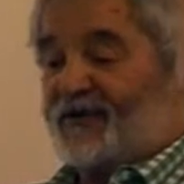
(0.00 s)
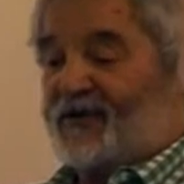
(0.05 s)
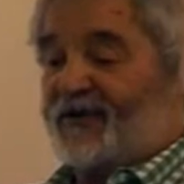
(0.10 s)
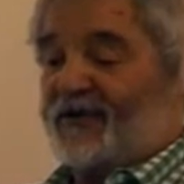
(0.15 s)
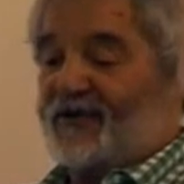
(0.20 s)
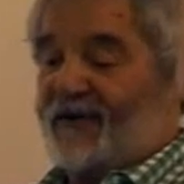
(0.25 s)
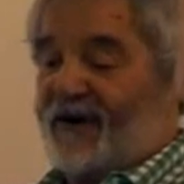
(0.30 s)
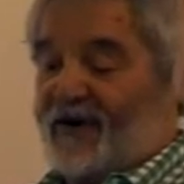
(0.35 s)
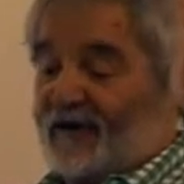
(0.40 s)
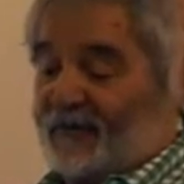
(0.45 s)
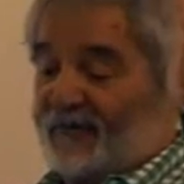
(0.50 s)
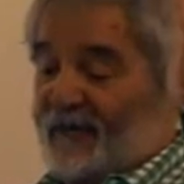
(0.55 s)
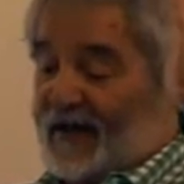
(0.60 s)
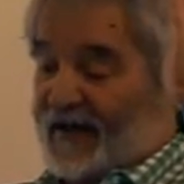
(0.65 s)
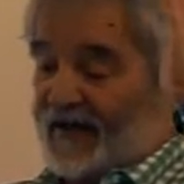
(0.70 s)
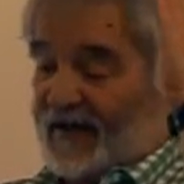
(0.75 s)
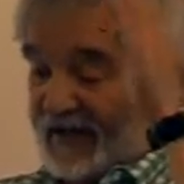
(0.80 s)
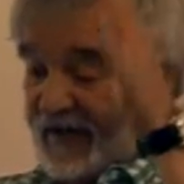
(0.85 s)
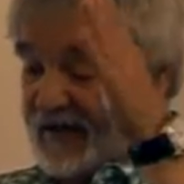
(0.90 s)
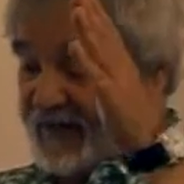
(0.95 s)
is grown
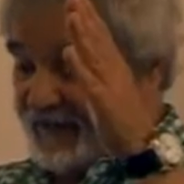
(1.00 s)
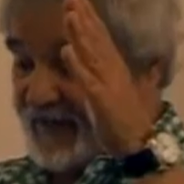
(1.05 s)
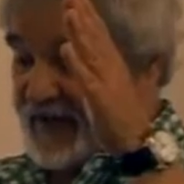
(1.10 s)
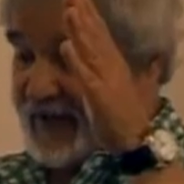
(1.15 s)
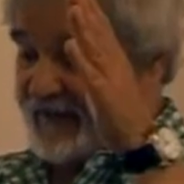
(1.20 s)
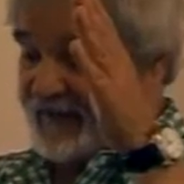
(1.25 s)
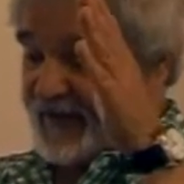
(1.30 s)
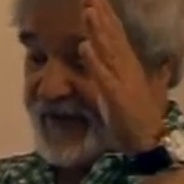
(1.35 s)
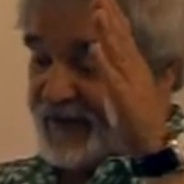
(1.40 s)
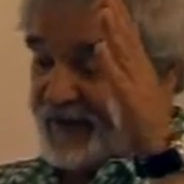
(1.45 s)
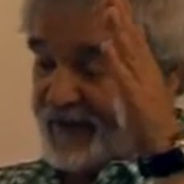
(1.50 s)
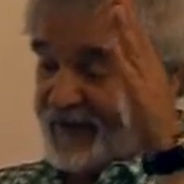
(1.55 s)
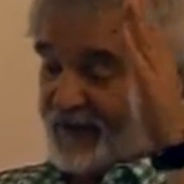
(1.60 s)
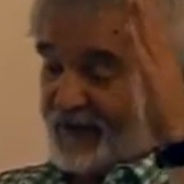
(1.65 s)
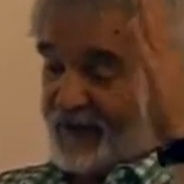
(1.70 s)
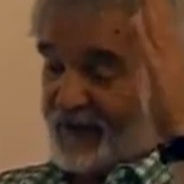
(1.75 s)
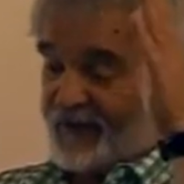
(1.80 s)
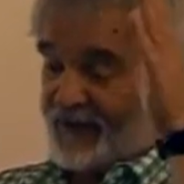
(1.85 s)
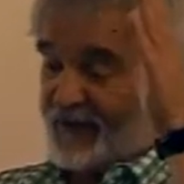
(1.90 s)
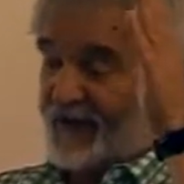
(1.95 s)
by another friend of ours
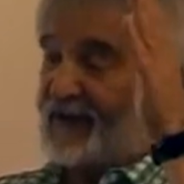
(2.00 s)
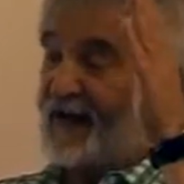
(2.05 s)
called John